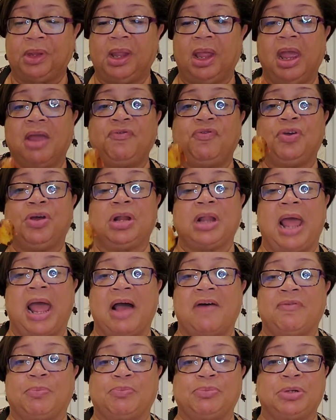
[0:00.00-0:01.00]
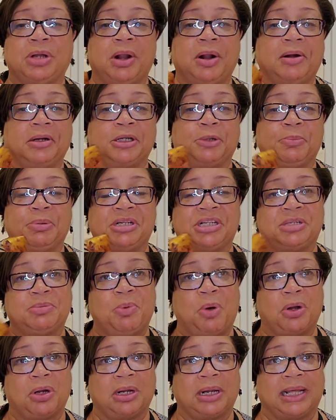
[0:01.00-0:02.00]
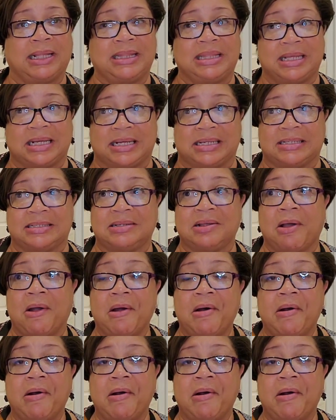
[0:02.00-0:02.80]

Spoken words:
if you're gonna have them a little bit smaller like this,